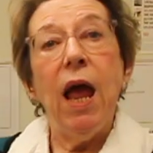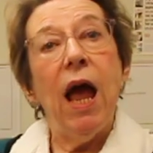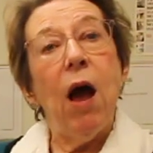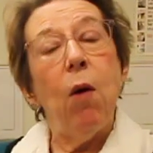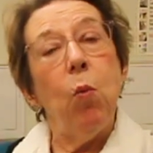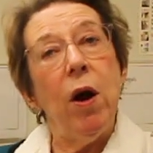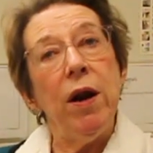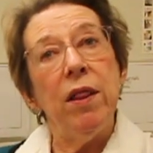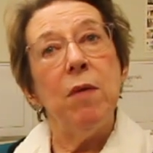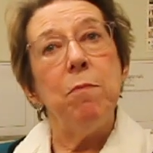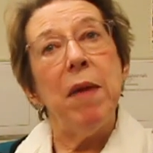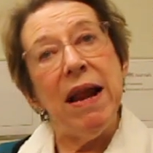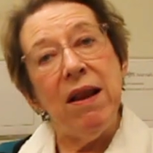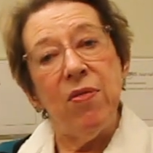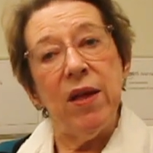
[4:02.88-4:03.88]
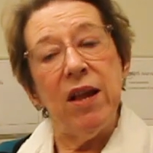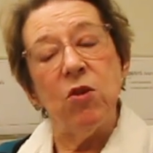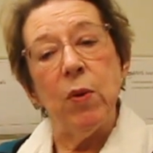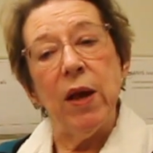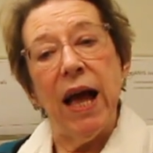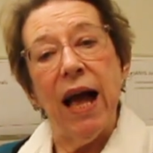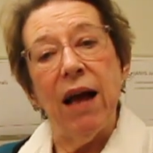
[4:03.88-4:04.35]
One of the main things
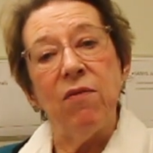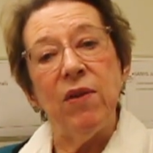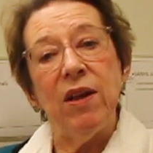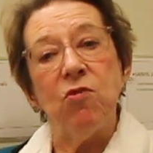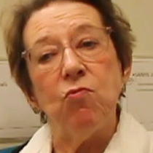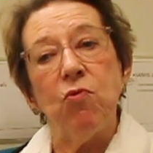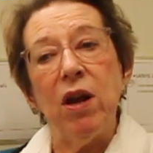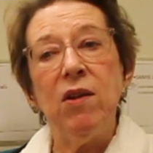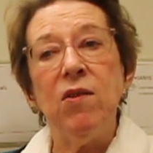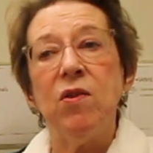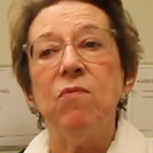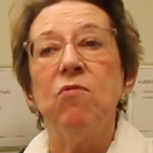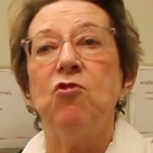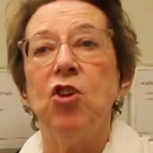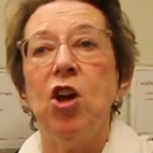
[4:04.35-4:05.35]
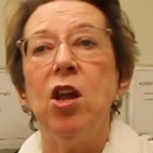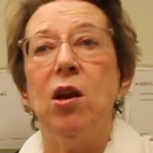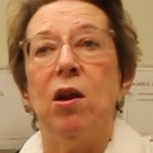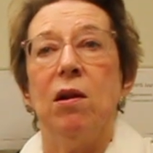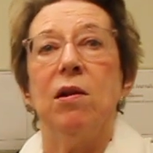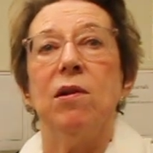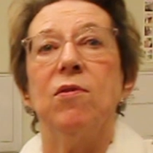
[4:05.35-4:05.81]
we have is runs of
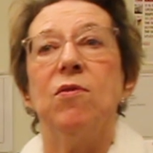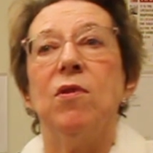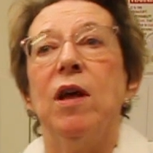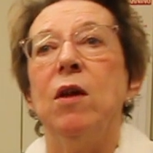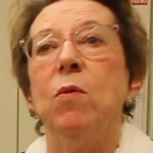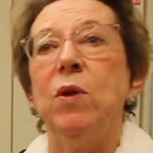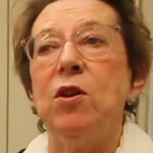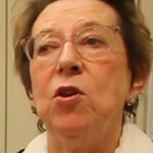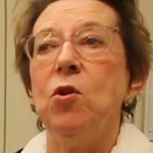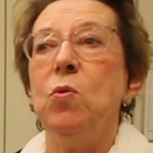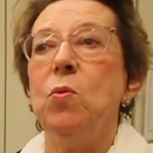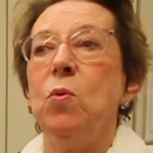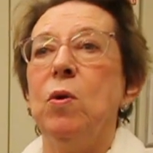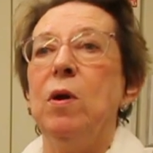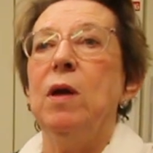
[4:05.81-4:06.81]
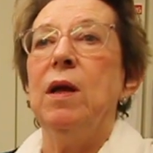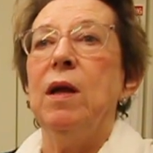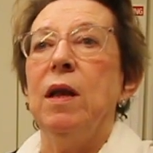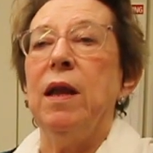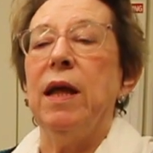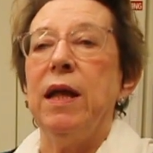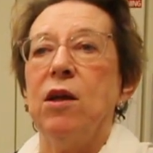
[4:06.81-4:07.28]
journals, and we do,
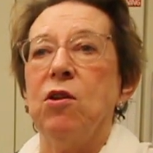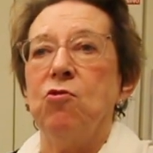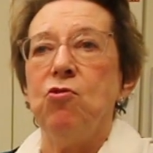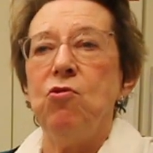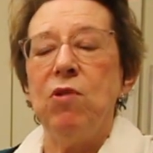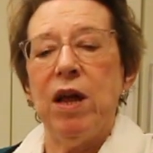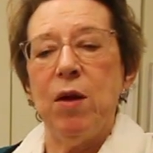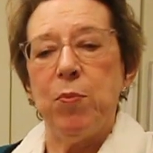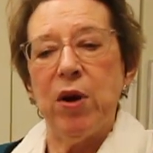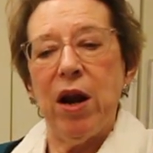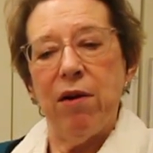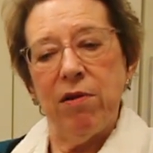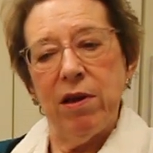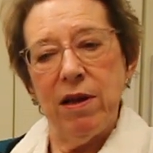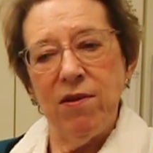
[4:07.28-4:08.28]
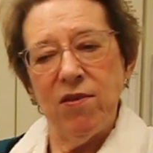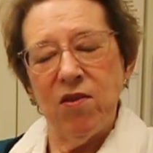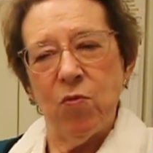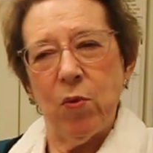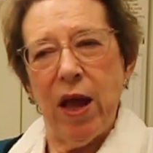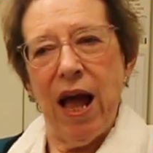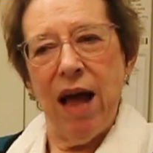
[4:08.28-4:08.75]
like true librarians,
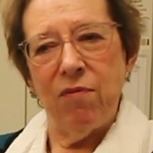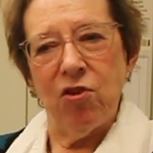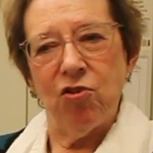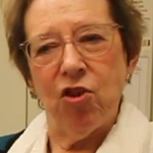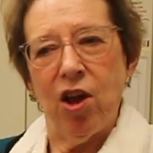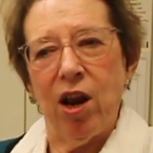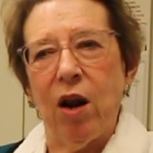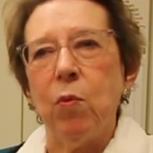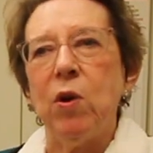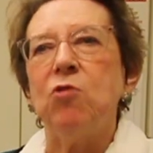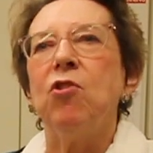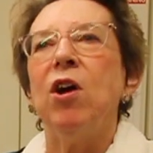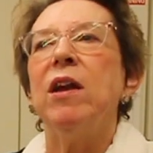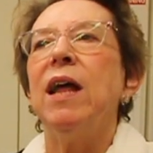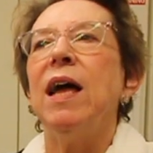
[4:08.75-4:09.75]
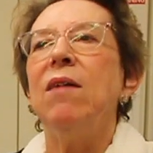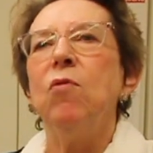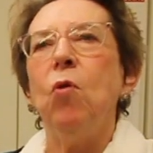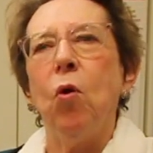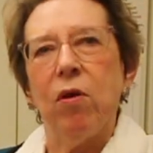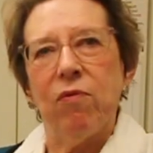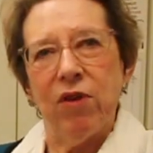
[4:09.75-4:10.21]
if we have a journal, we try to have
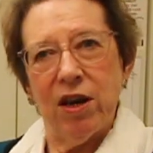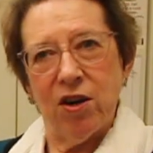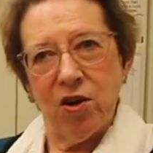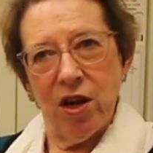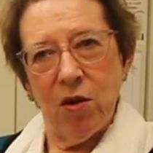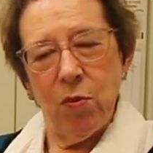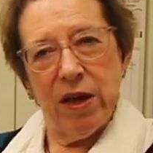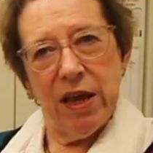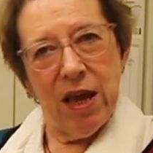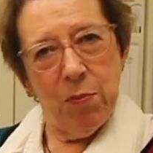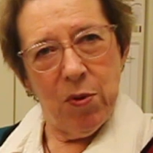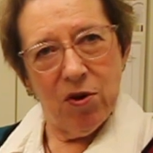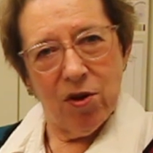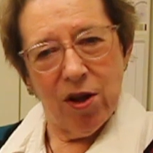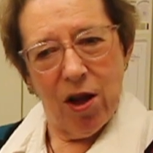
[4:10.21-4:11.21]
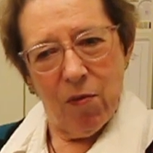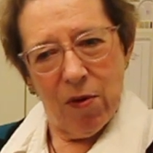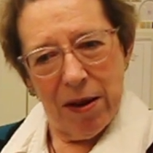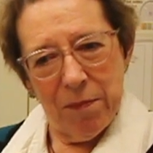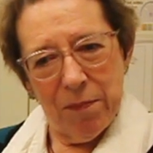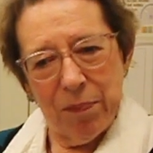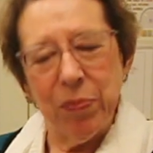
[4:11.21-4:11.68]
all of it, and we keep it
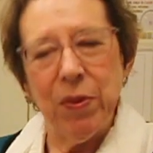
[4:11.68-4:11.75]
going.